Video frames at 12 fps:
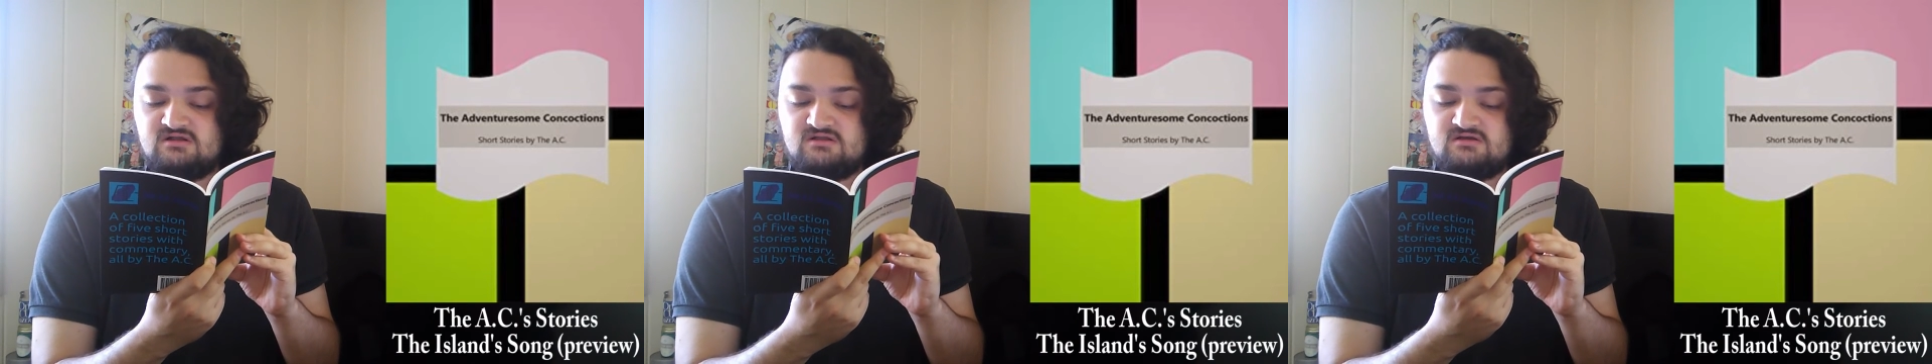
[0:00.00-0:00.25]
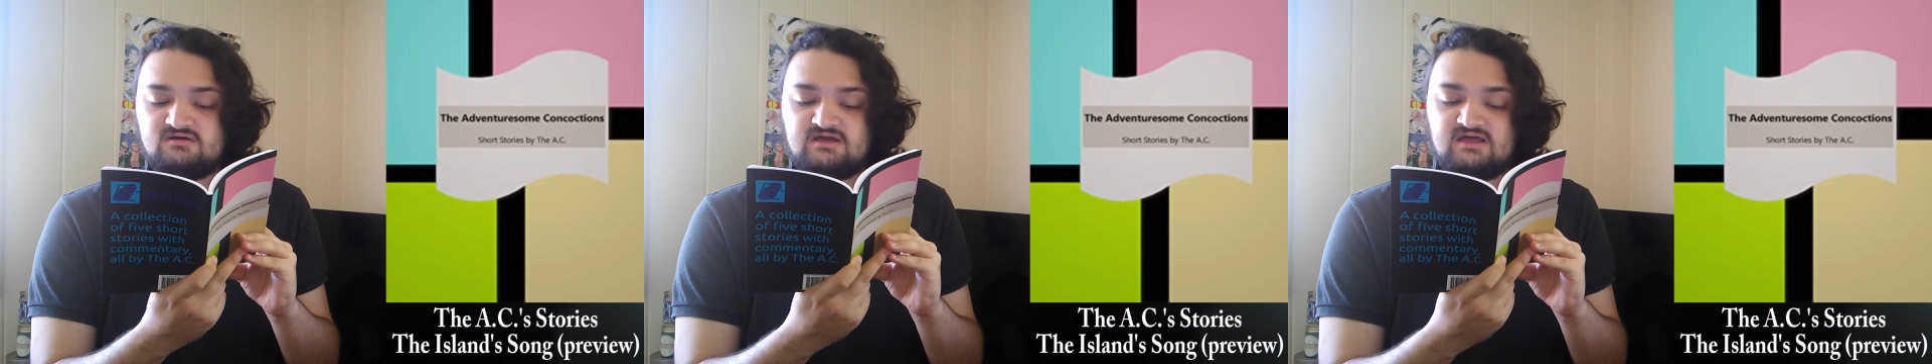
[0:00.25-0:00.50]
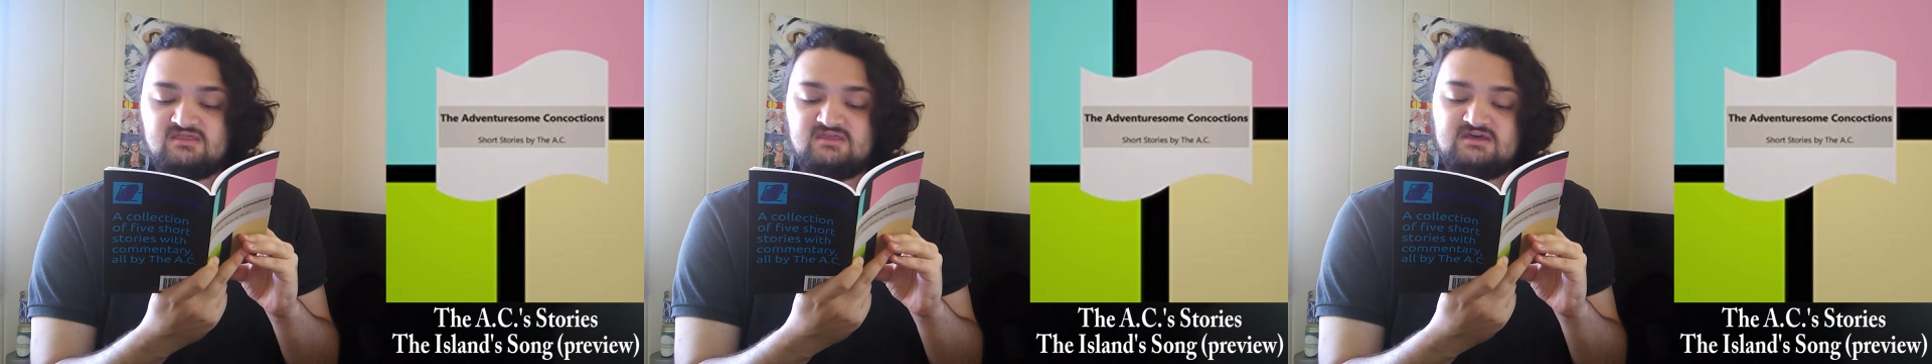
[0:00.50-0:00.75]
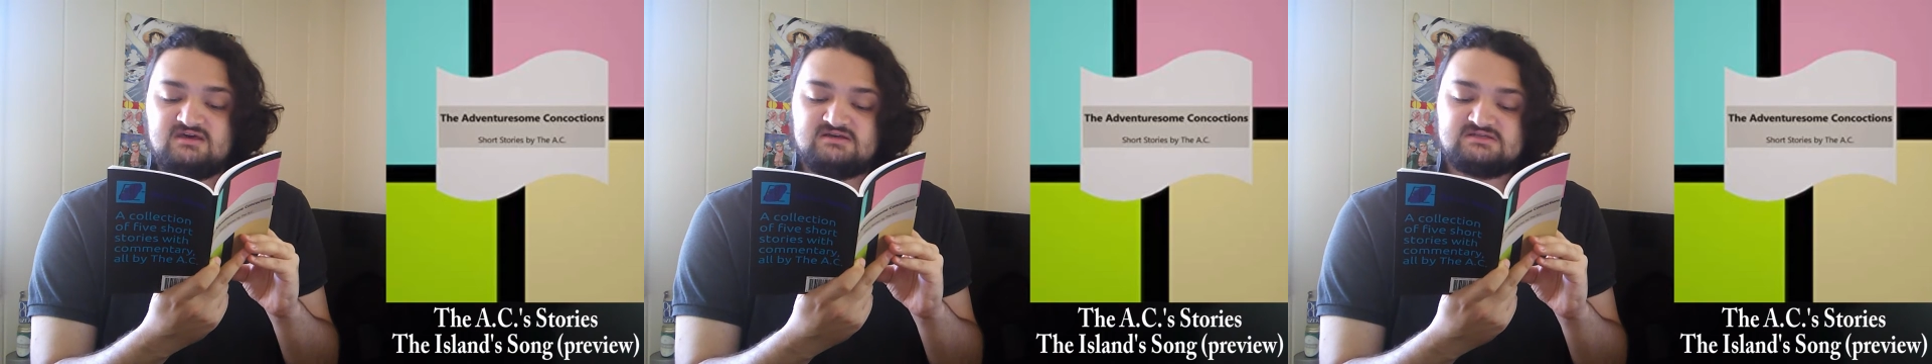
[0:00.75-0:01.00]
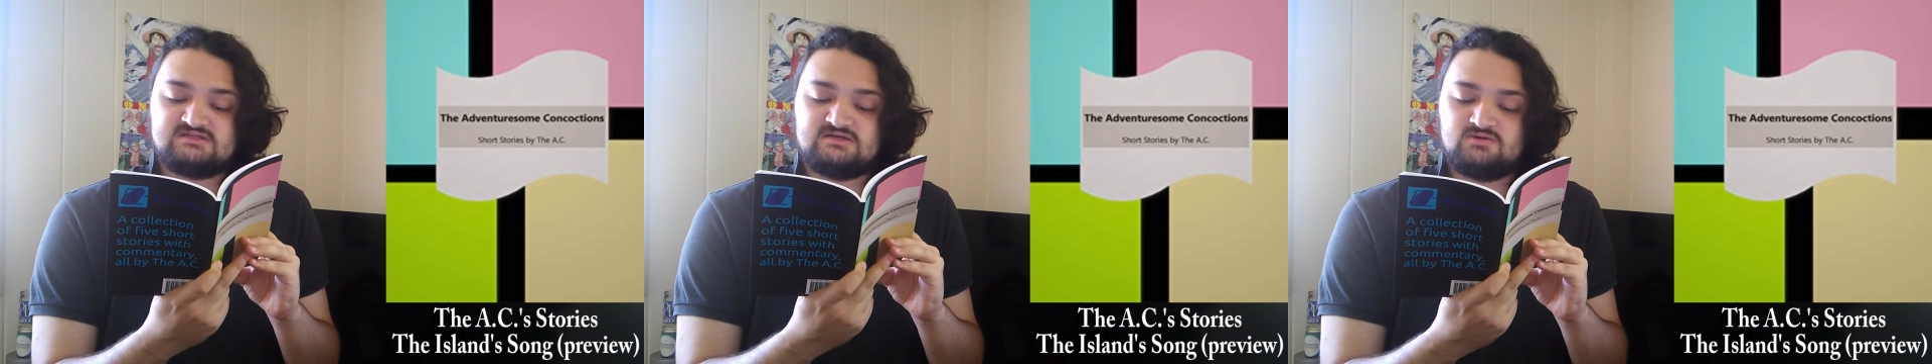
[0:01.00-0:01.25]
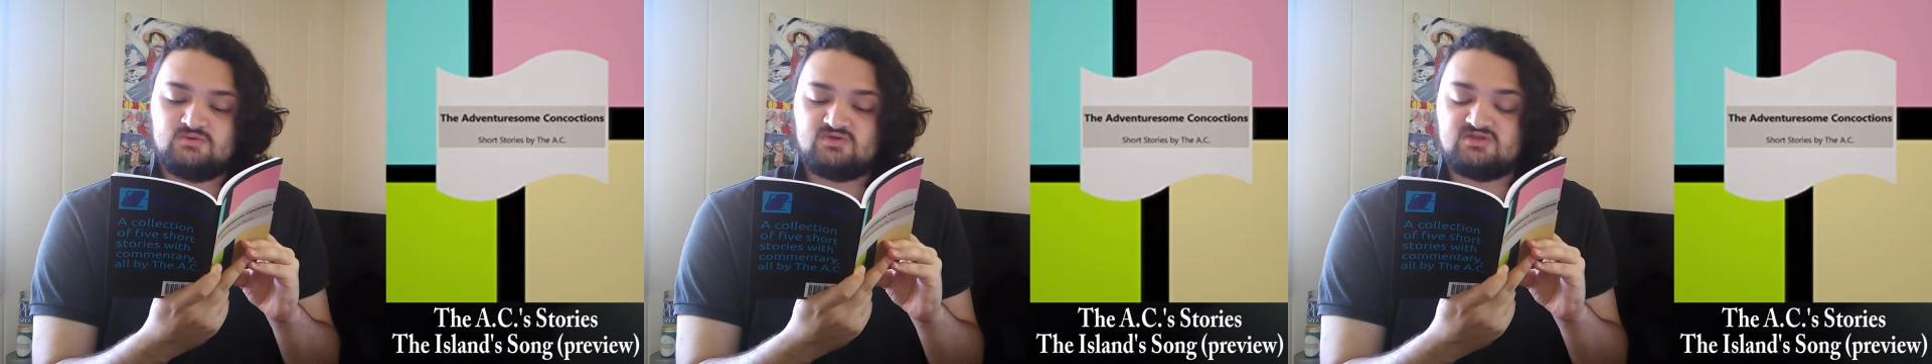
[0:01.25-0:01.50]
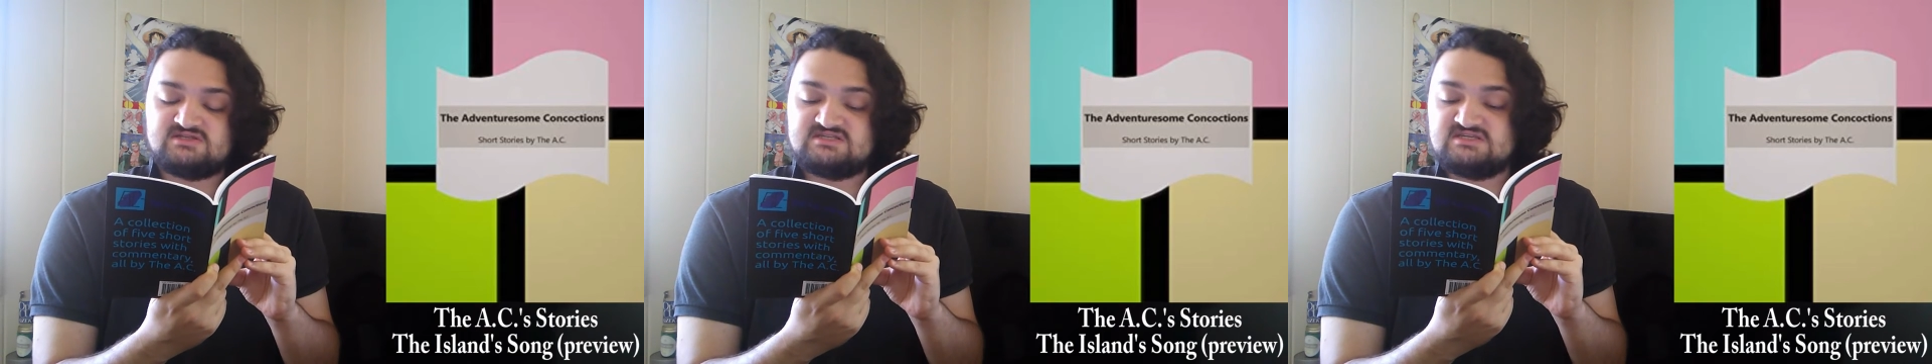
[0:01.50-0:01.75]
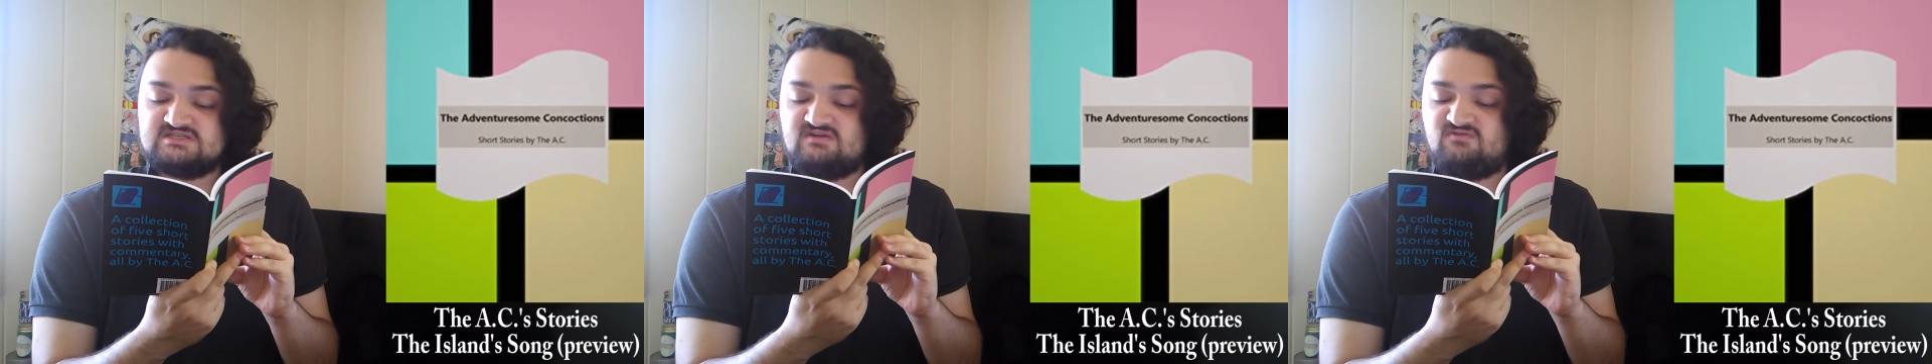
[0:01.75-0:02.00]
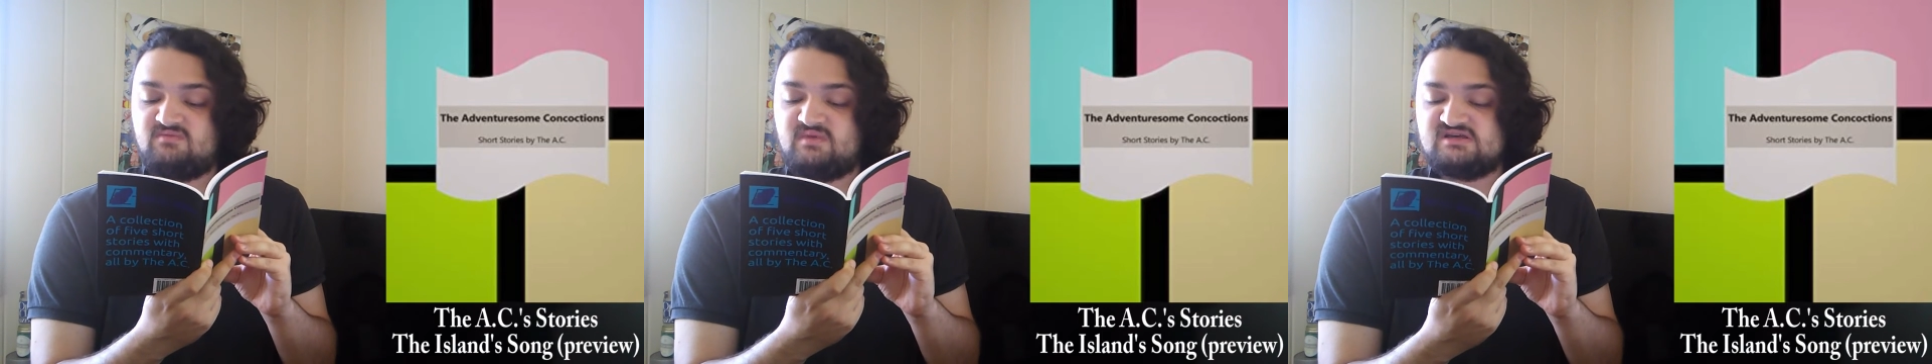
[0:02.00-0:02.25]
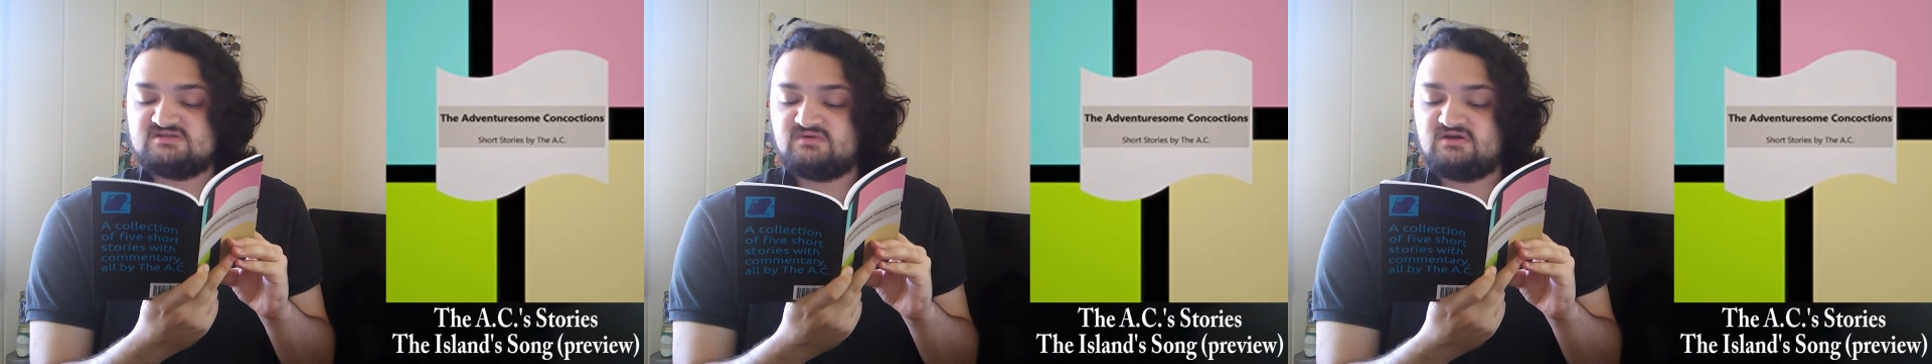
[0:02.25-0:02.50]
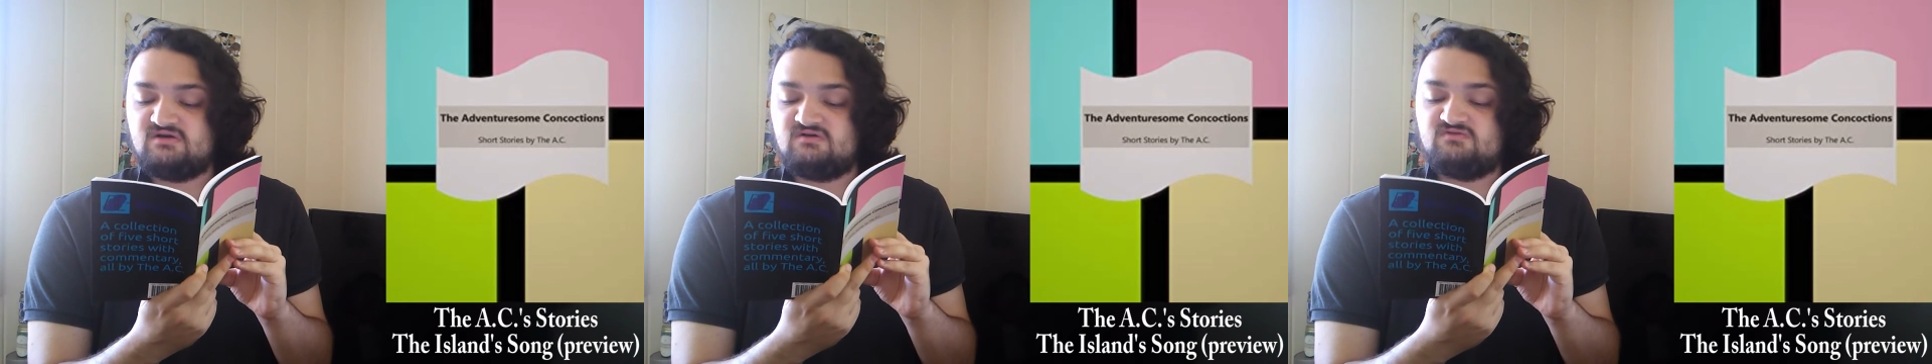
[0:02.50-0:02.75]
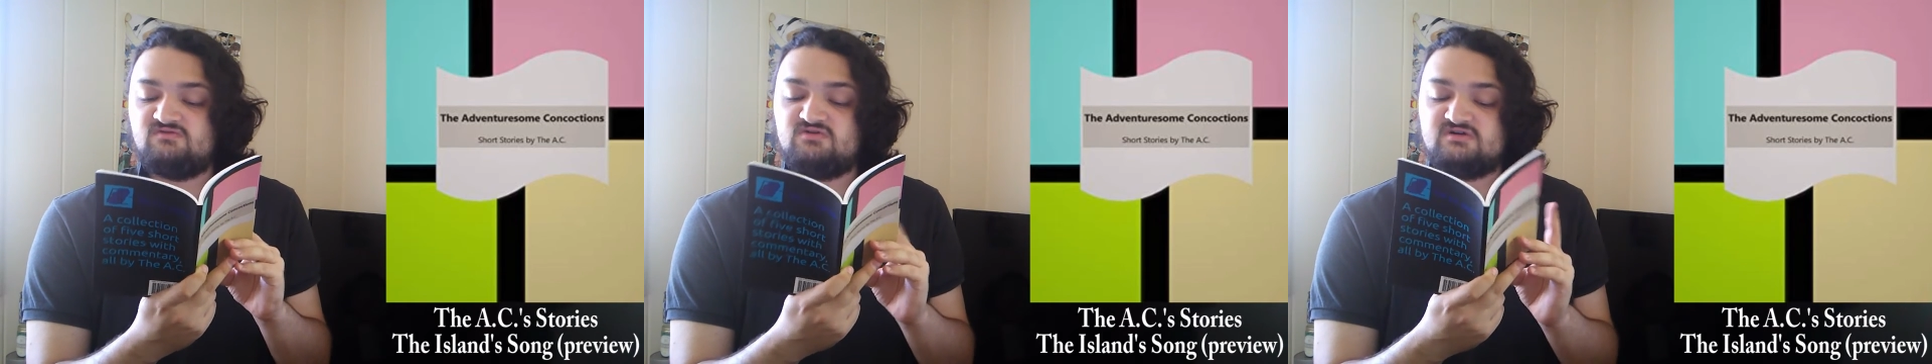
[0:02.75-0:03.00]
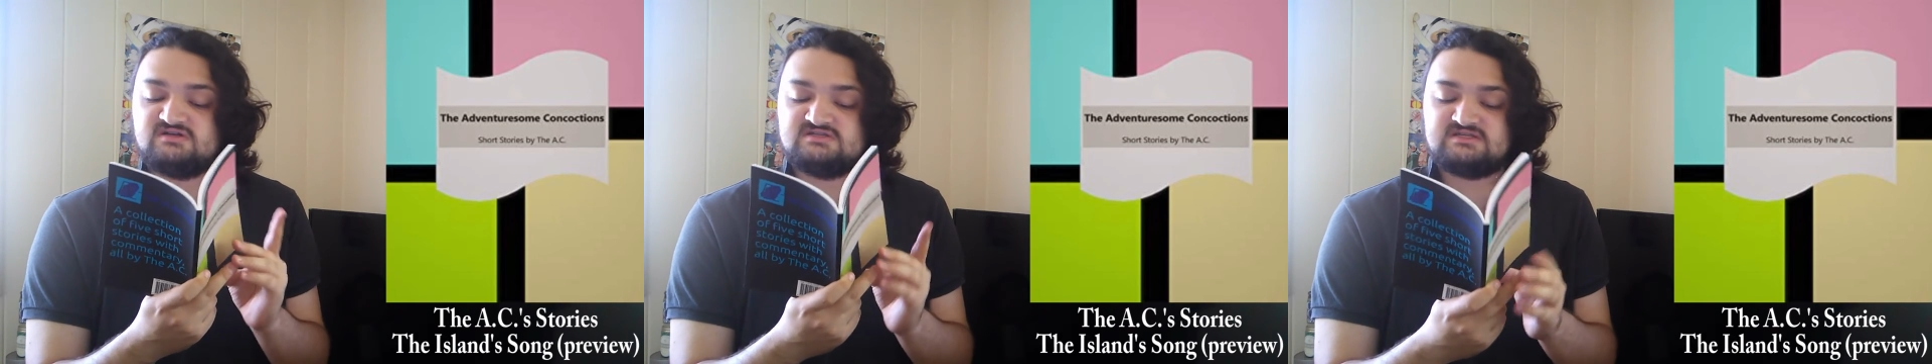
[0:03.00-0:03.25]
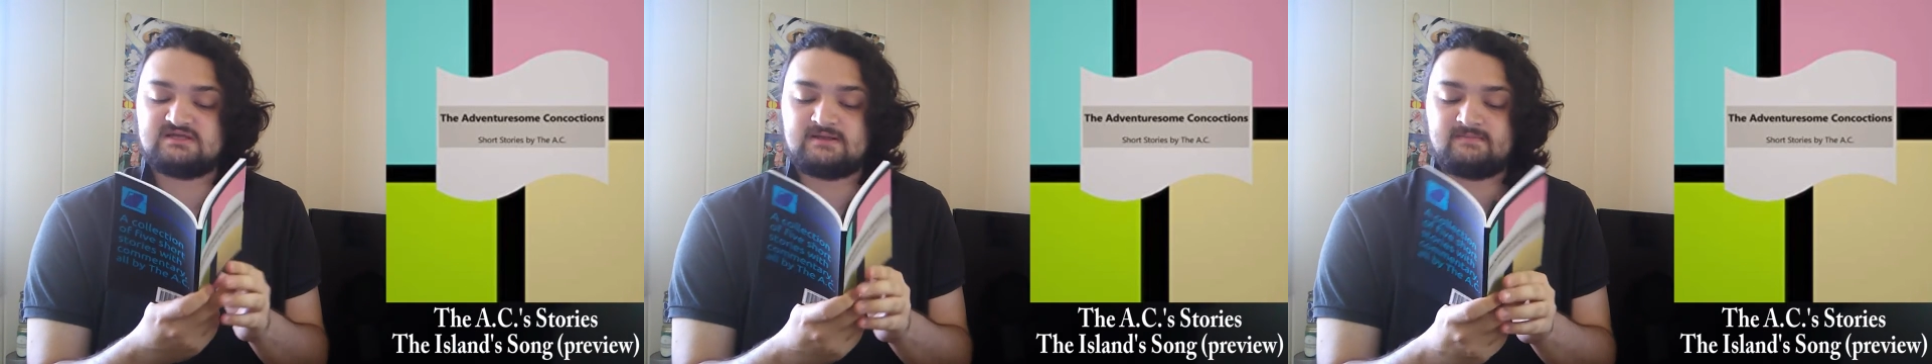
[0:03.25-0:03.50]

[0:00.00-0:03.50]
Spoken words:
"Look at this," with a sense of amazement in her voice.